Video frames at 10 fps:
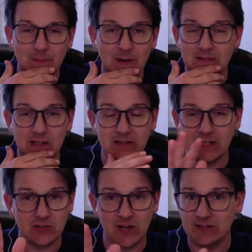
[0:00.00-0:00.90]
not
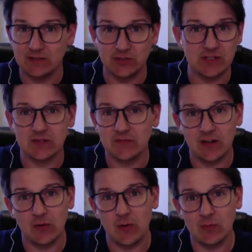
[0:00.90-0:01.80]
trying to justify
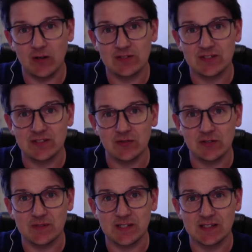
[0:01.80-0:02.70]
or whitewash the
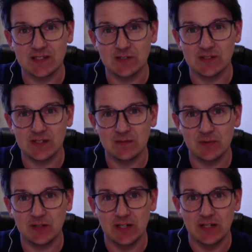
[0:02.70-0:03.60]
circumstance it was in, but